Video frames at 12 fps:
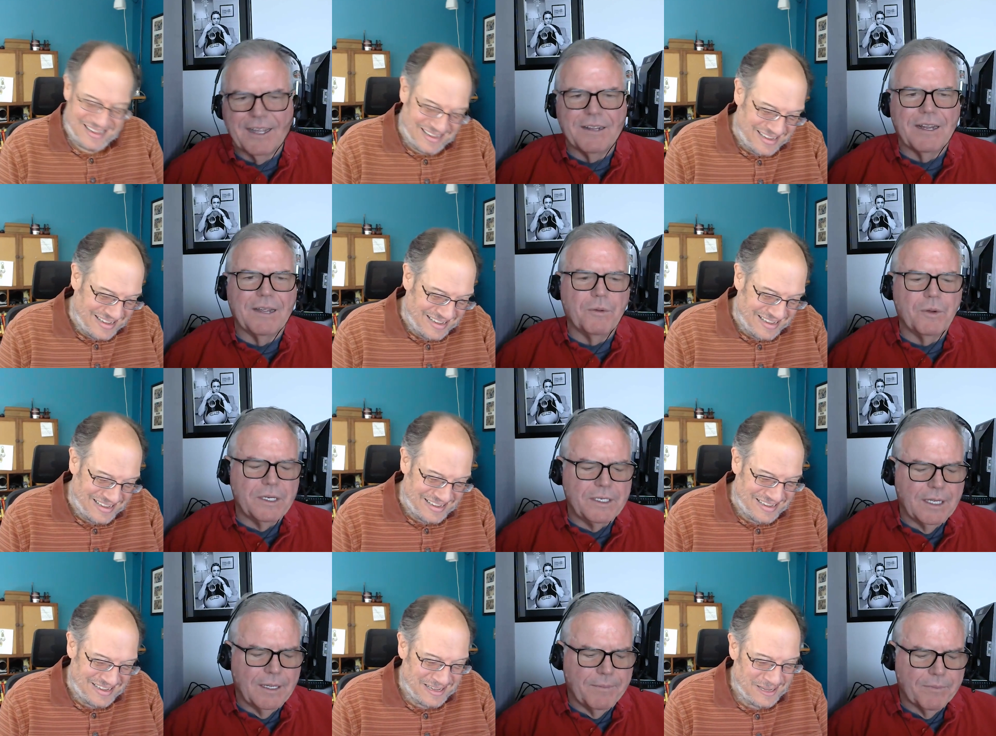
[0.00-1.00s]
Speaker 1: I, I
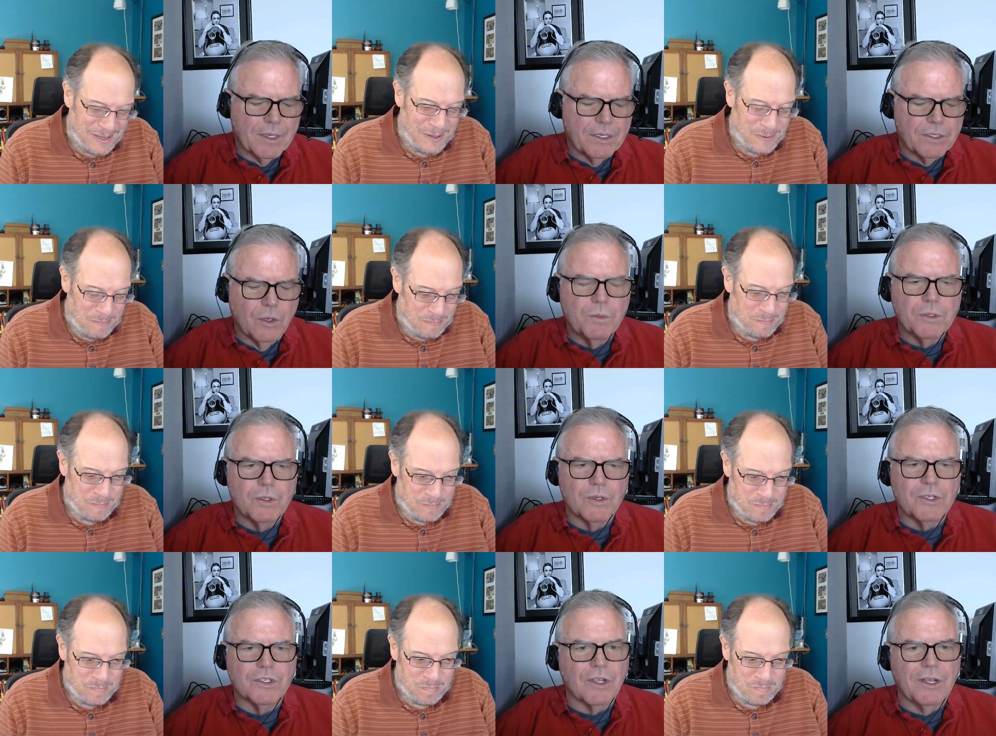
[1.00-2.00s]
would. Um, so open
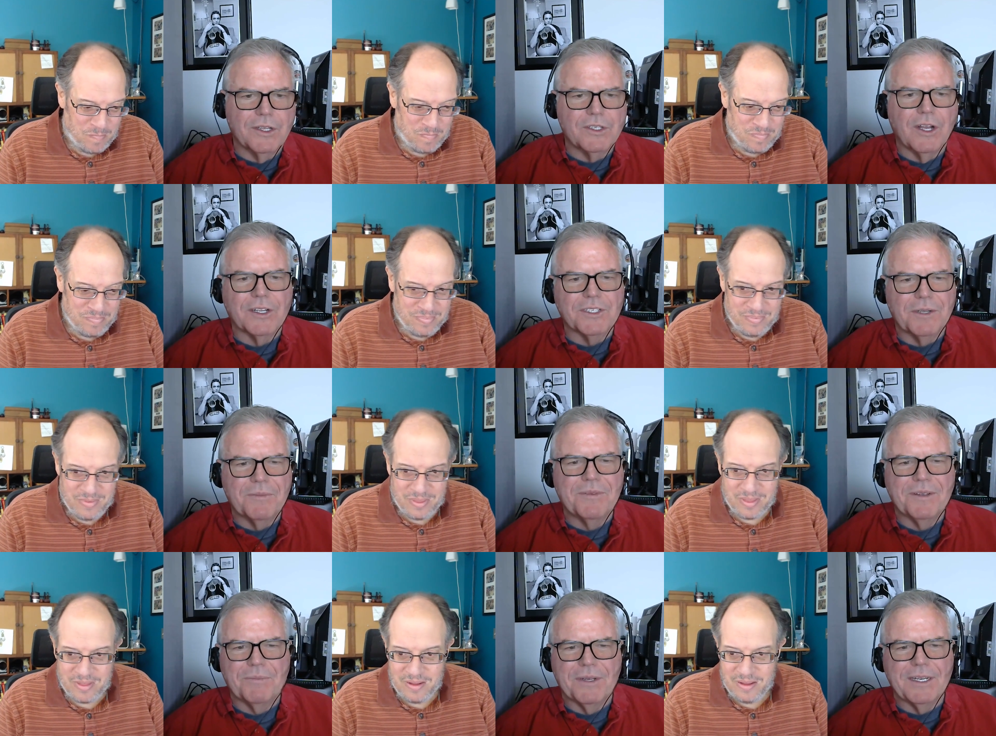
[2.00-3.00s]
source is, is
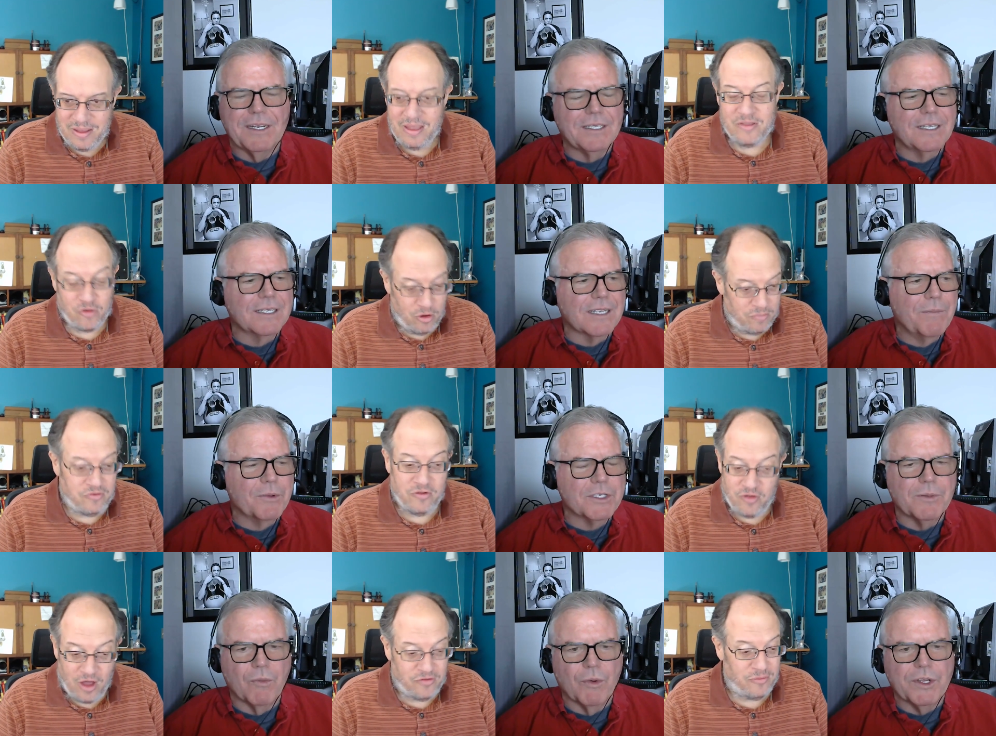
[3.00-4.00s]
awesome, but it does it's come
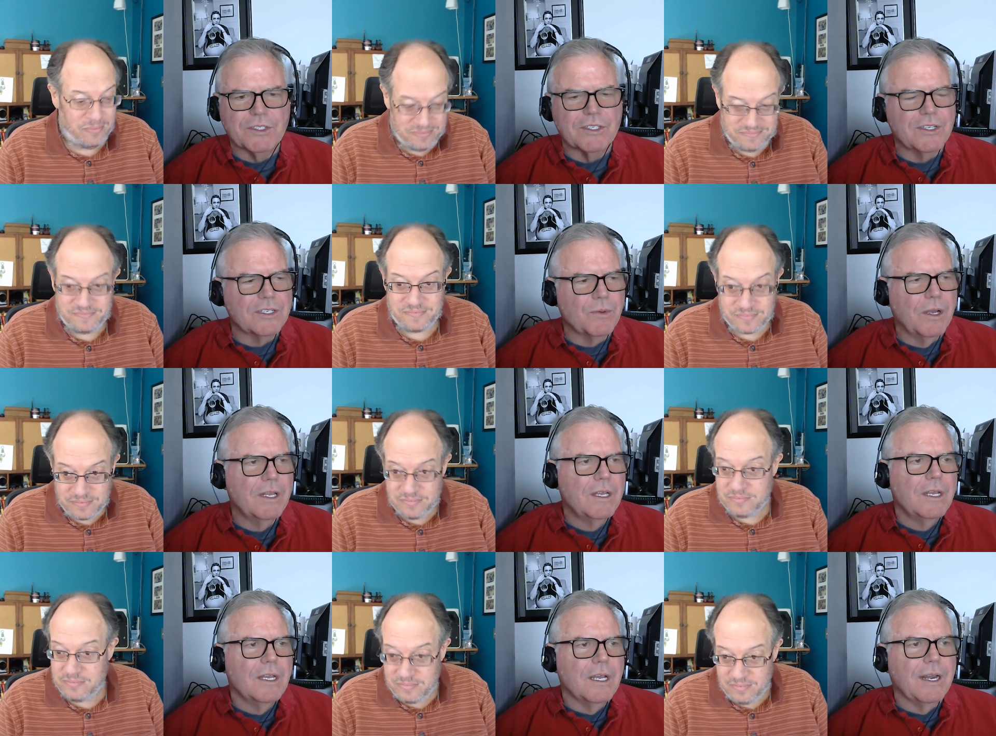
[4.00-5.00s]
with some awesome. risks as well.
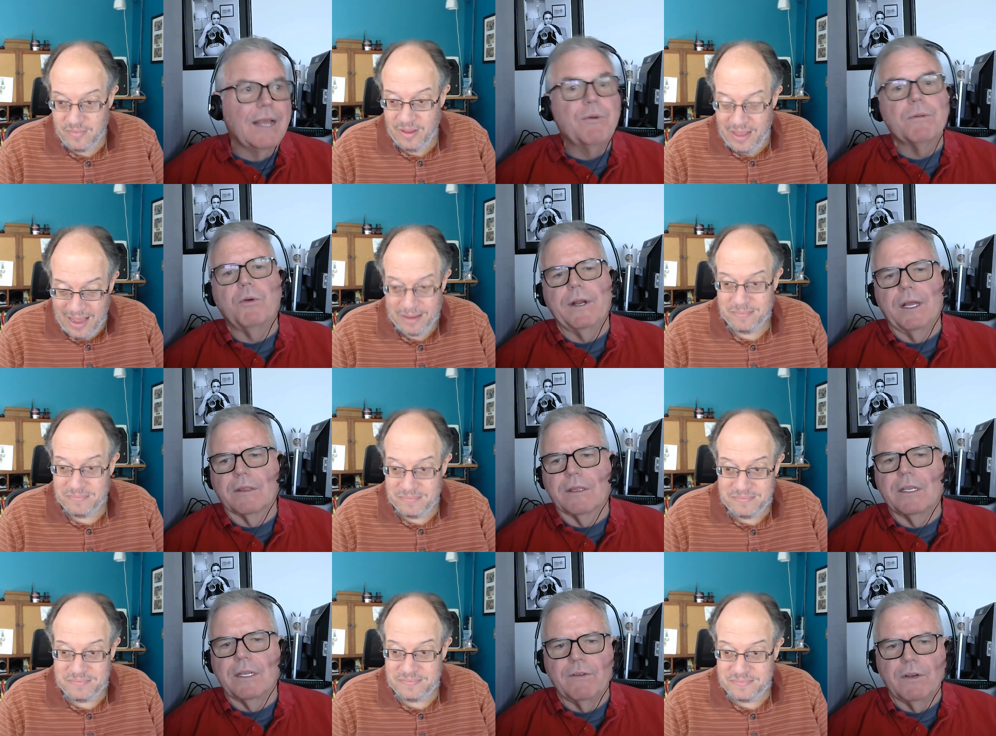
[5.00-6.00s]
And I would yeah. point
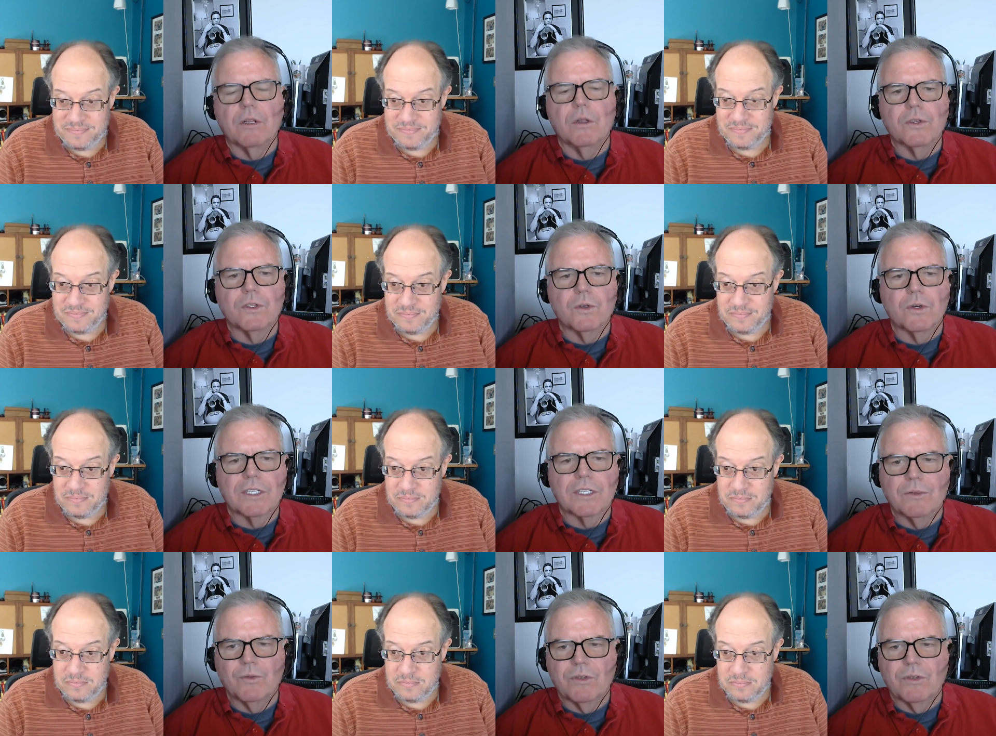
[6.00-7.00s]
out that even closed source
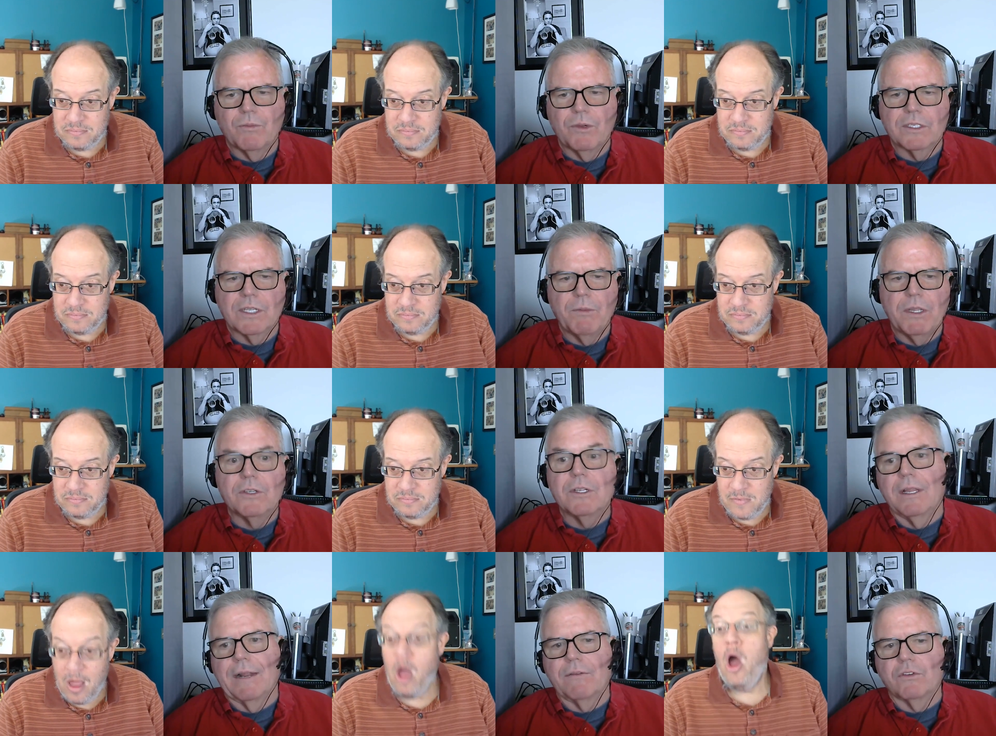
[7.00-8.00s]
comes with some risk. I mean,
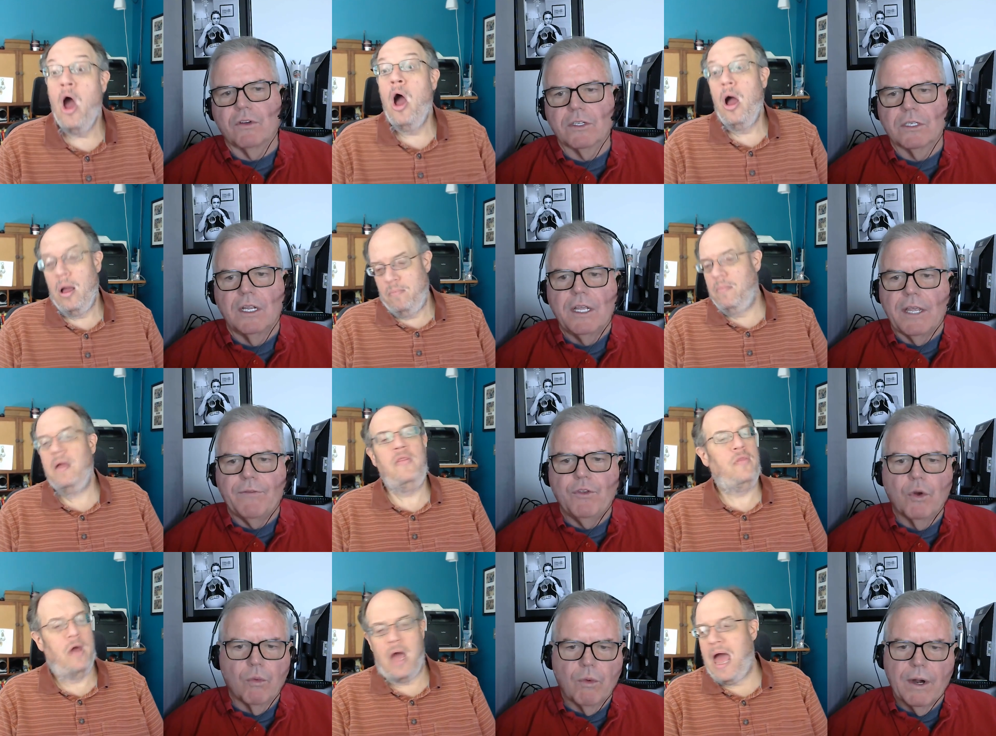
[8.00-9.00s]
there's a lot of trust.
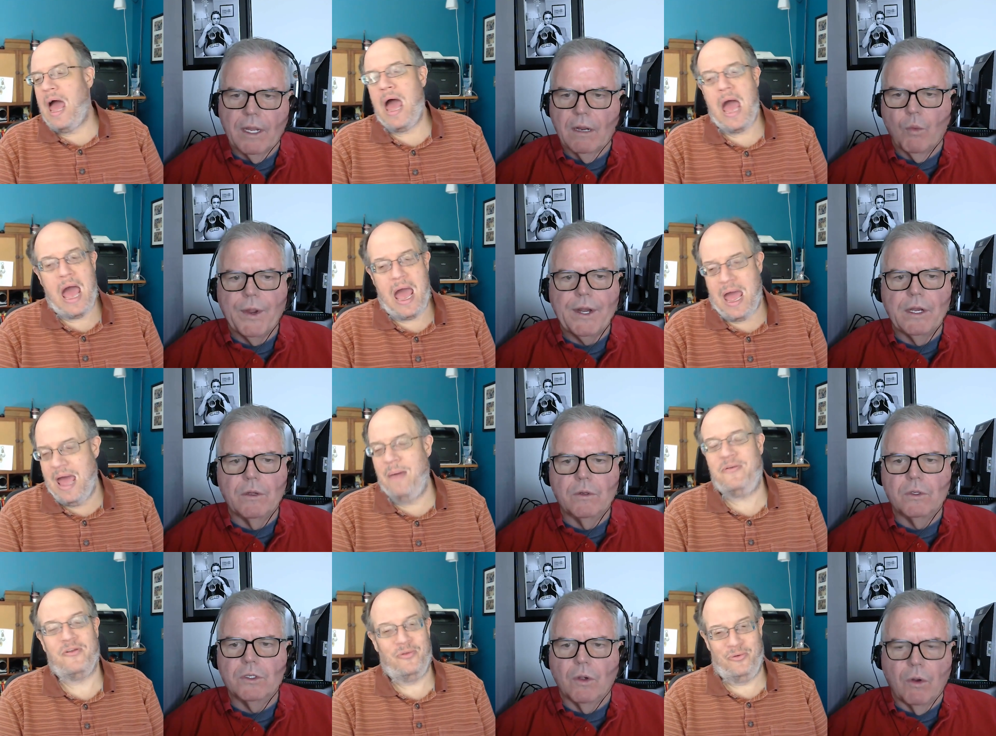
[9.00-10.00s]
If you are running
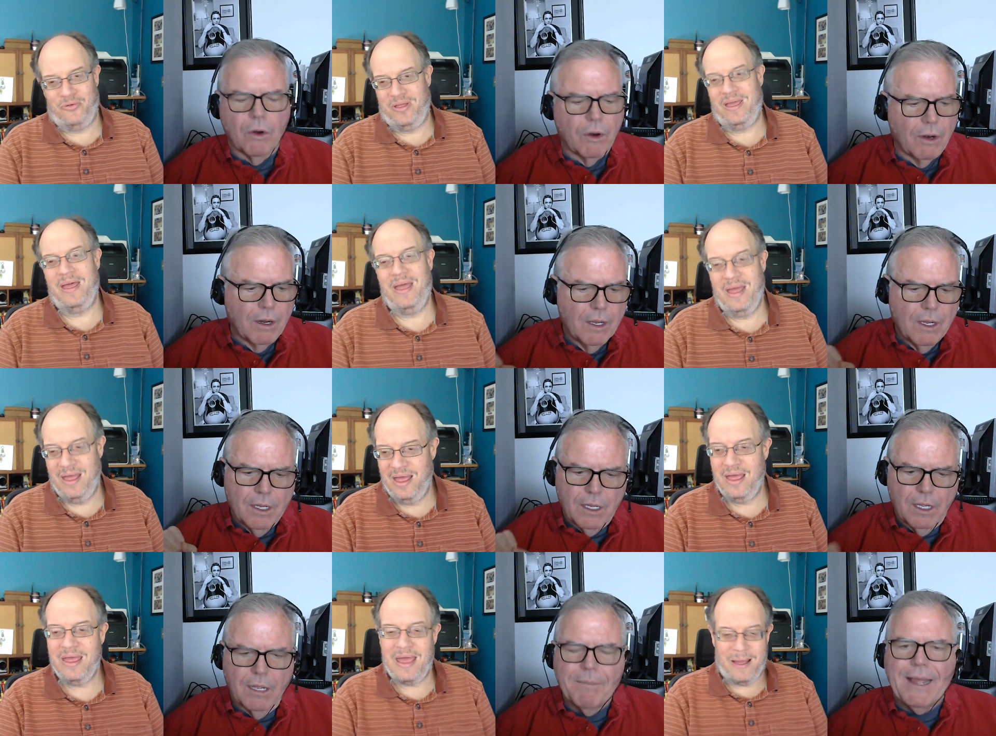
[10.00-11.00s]
Windows or
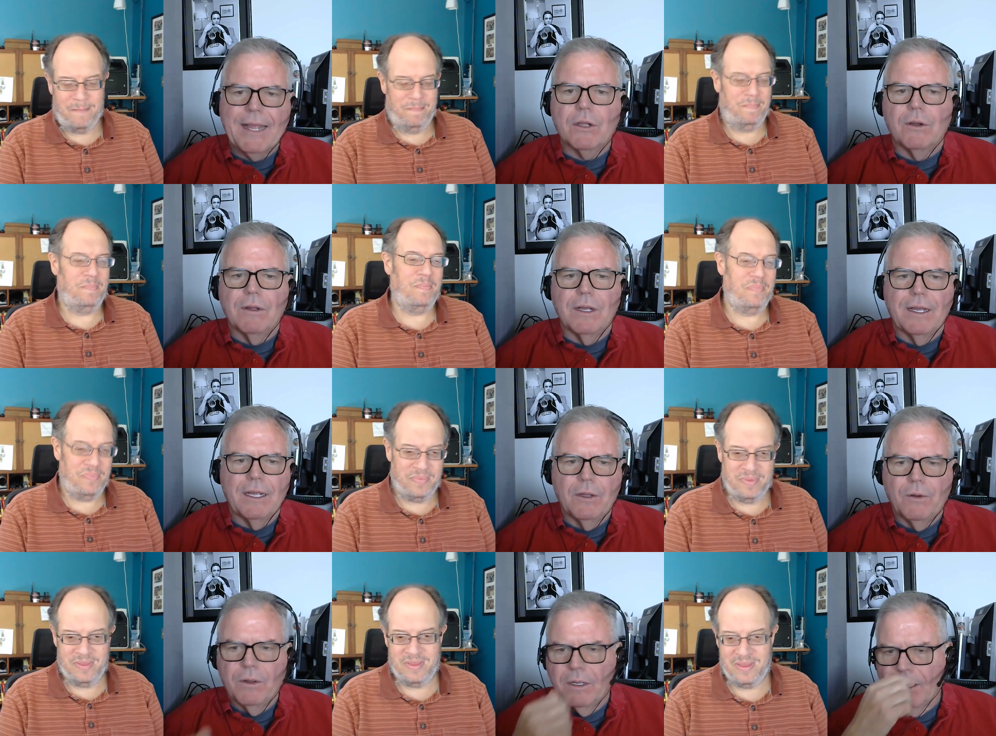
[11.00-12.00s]
uh, yeah. Mac uh,
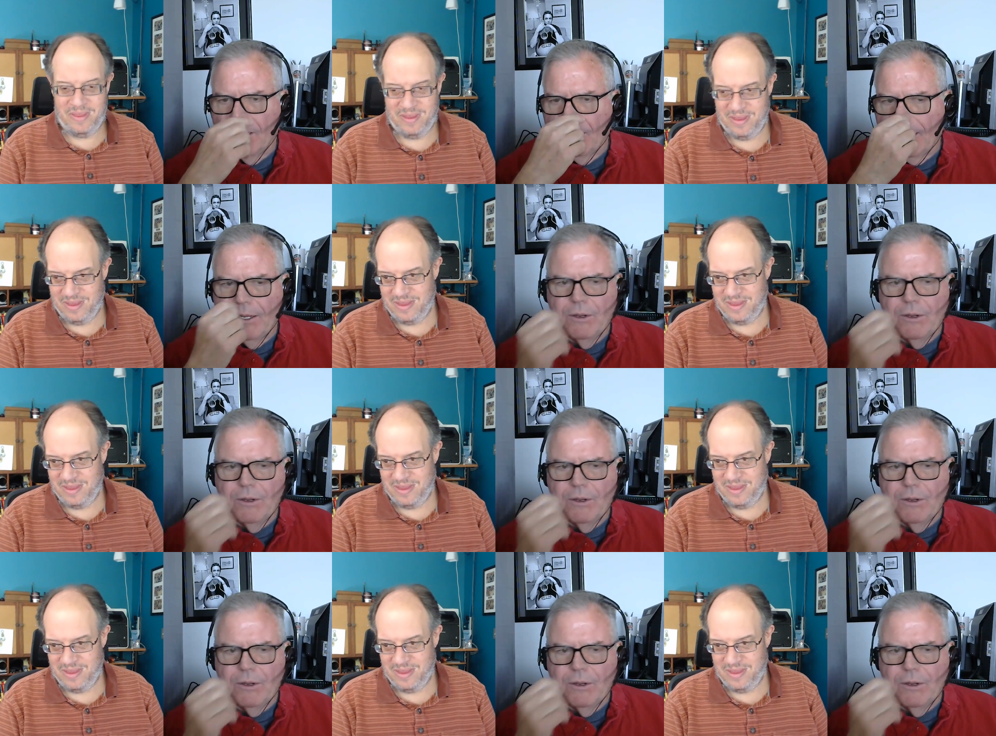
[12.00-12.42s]
OS uh,